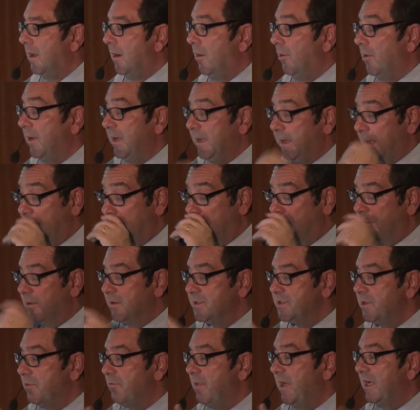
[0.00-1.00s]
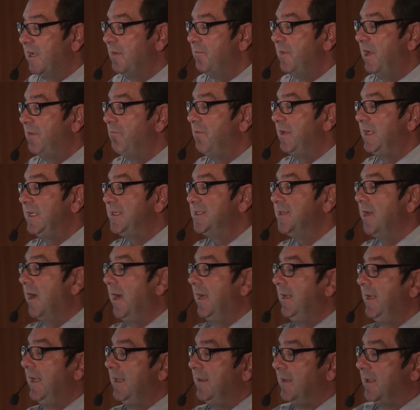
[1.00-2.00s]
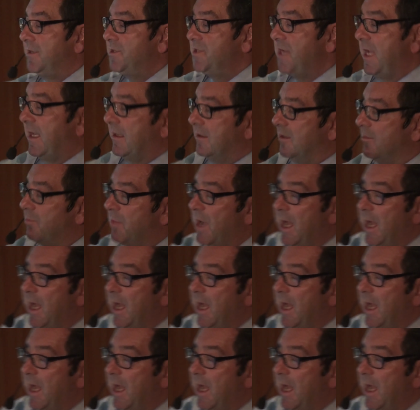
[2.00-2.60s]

Oh, and I also recommend when you sign in to check the